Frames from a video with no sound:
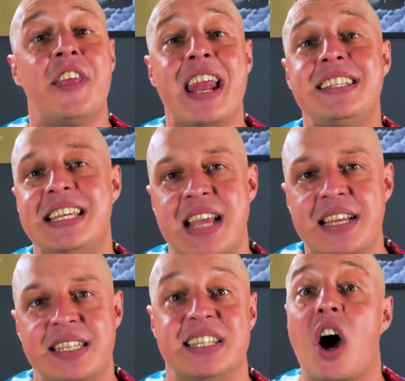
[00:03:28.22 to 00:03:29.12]
In the
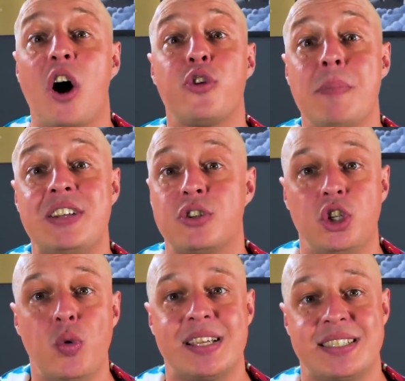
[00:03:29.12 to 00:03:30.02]
1990s, other major
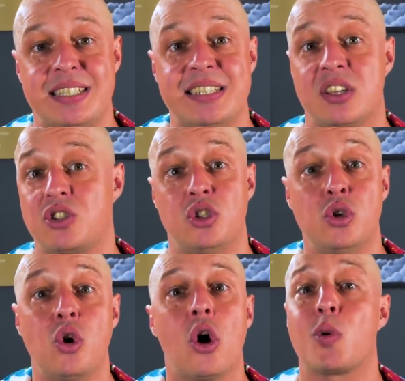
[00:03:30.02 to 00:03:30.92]
US cities such as New
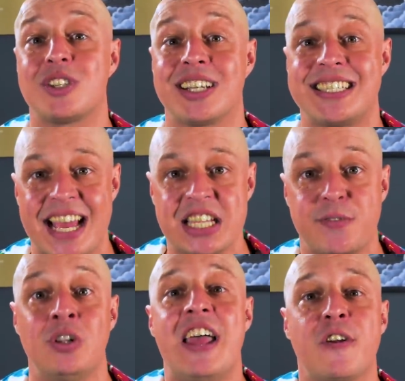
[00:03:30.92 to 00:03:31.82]
York were
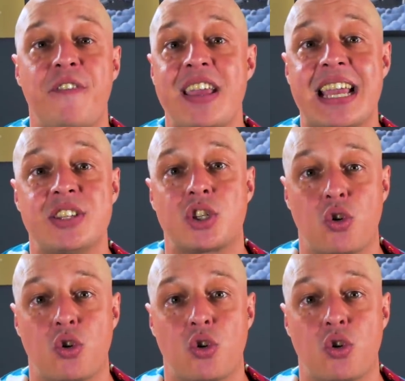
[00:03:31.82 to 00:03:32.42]
successful in their fight against